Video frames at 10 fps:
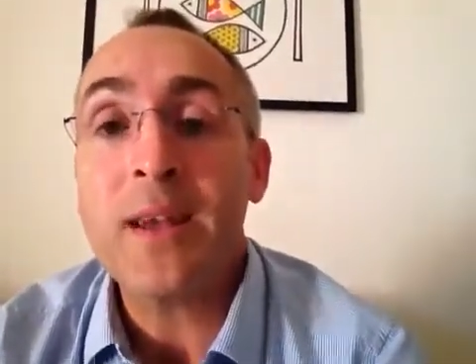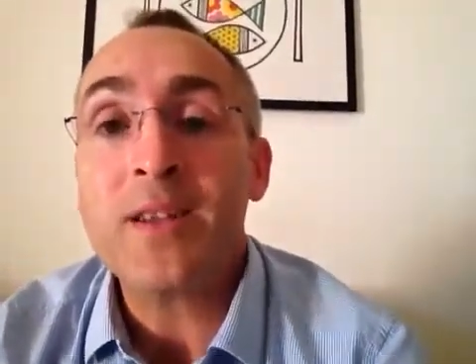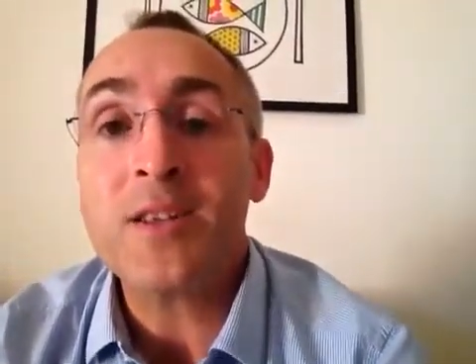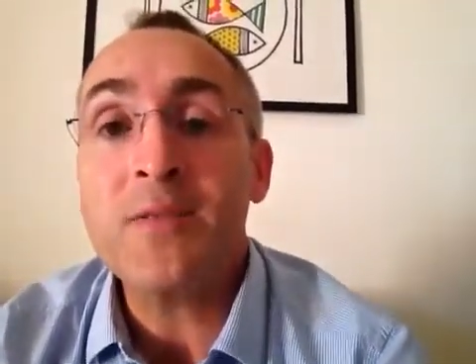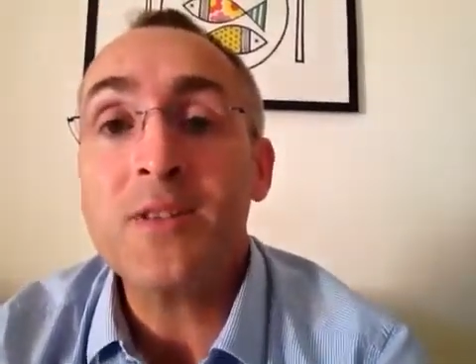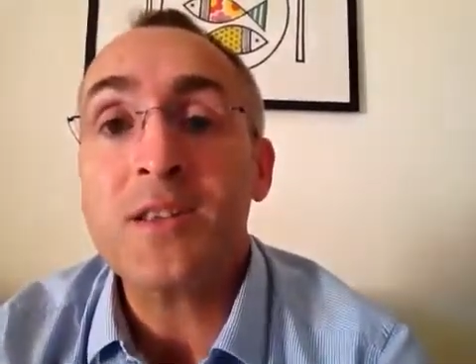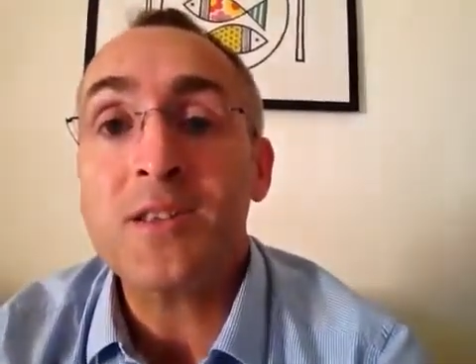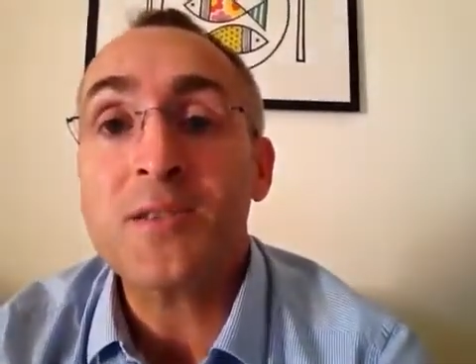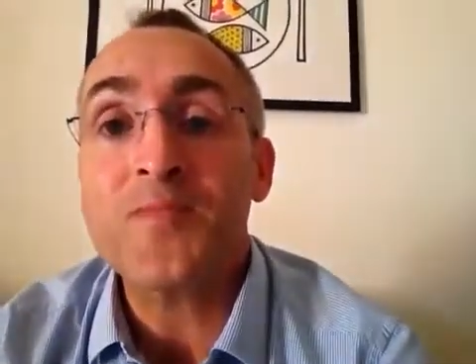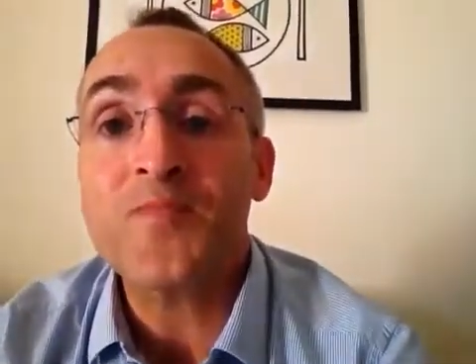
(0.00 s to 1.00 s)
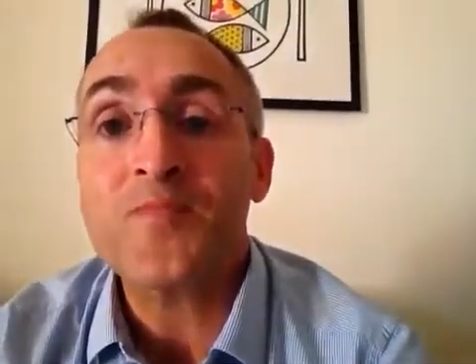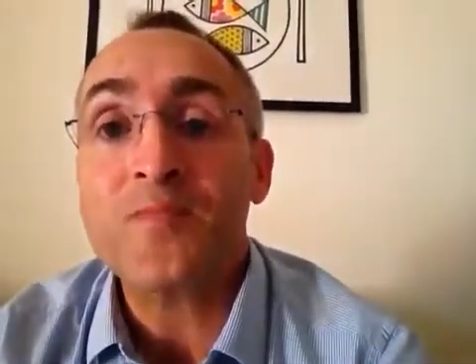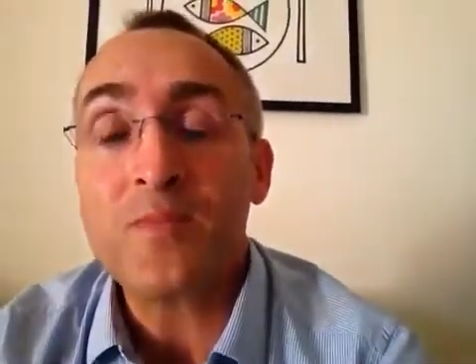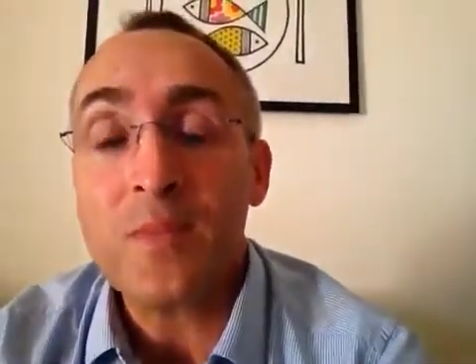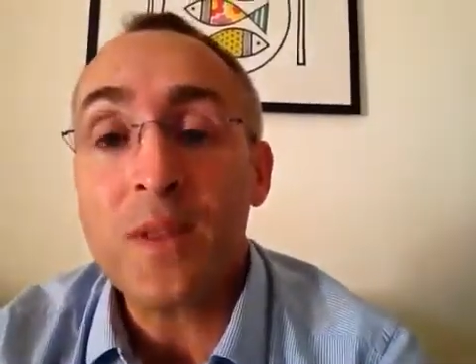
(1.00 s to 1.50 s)
activities.
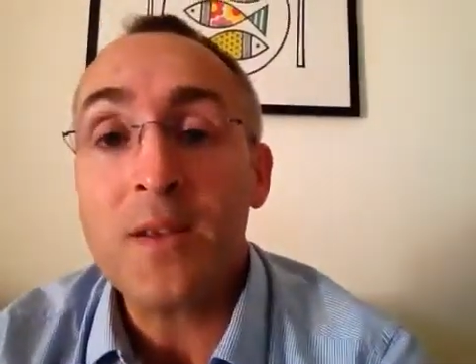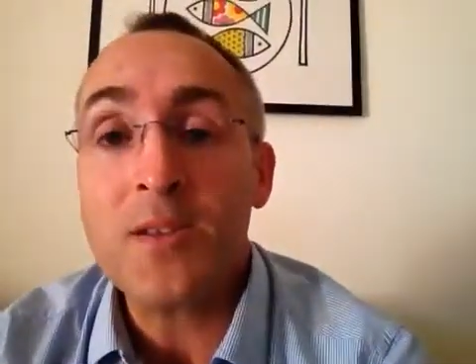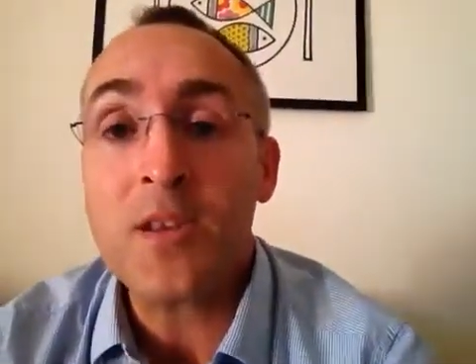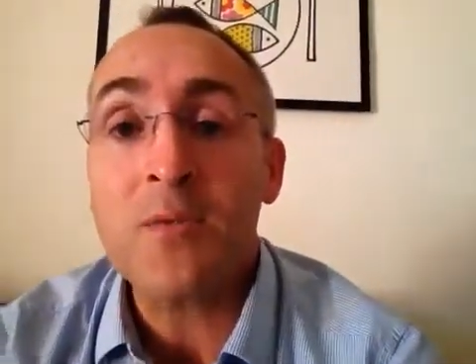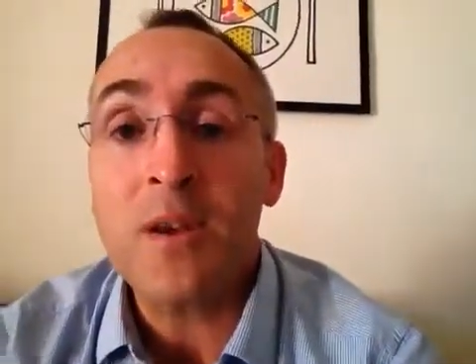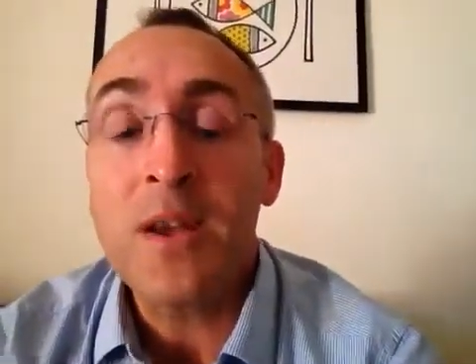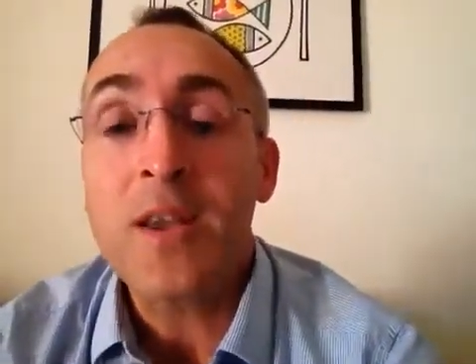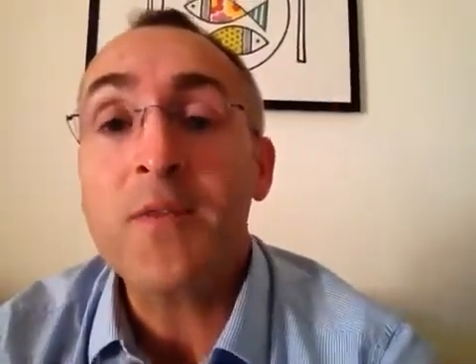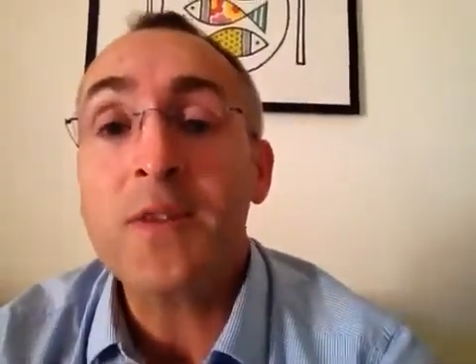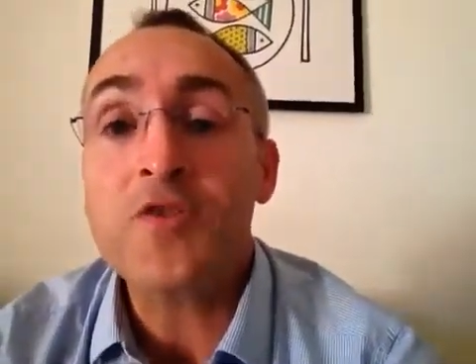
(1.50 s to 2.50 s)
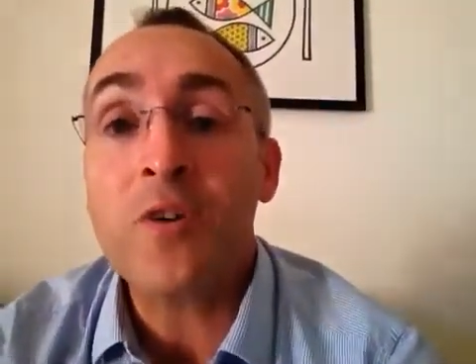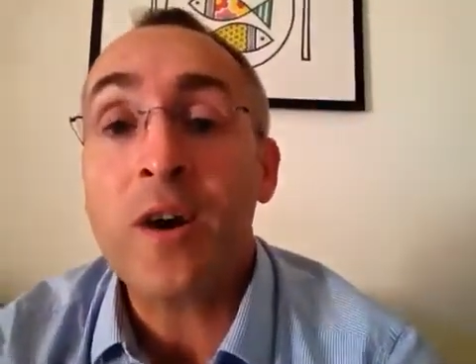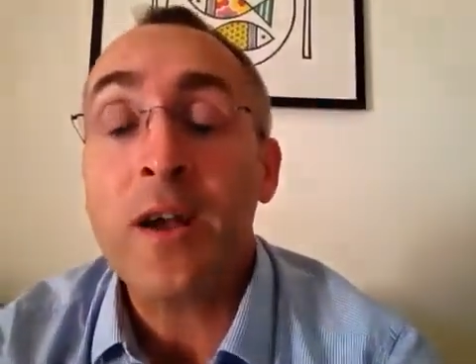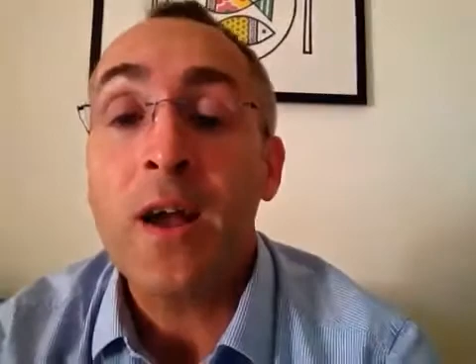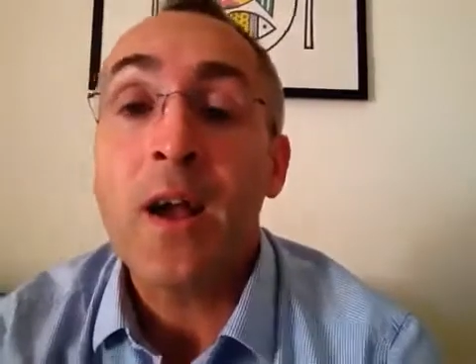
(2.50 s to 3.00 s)
So give it a try.